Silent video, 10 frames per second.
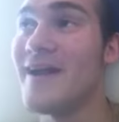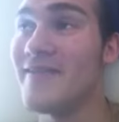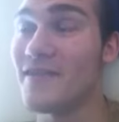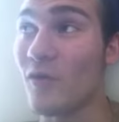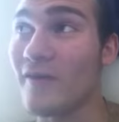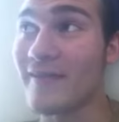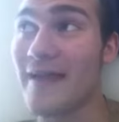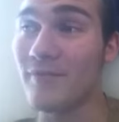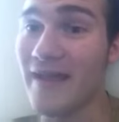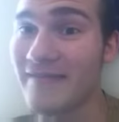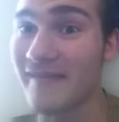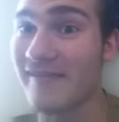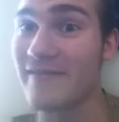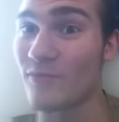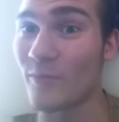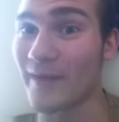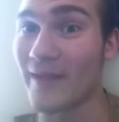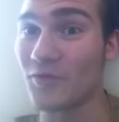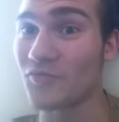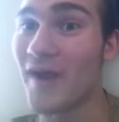The Torrent Sky Blast isn't even what
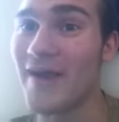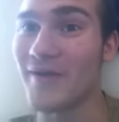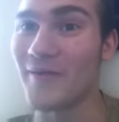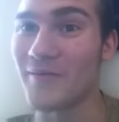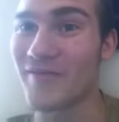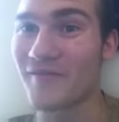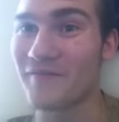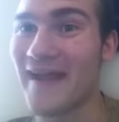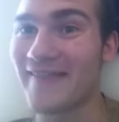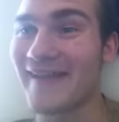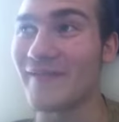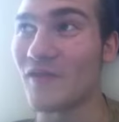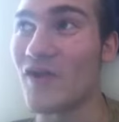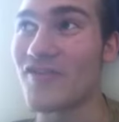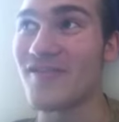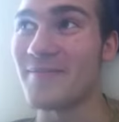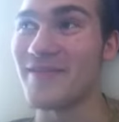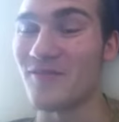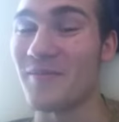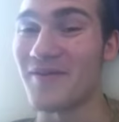killed Raidou. It was the fact that it launched him
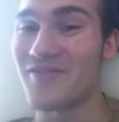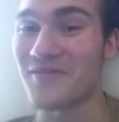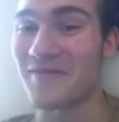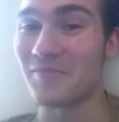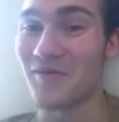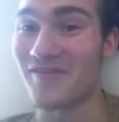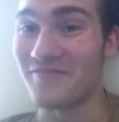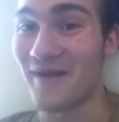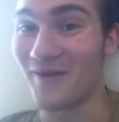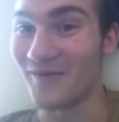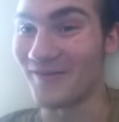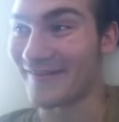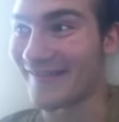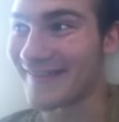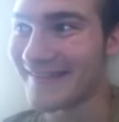into a bunch of explosive barrels.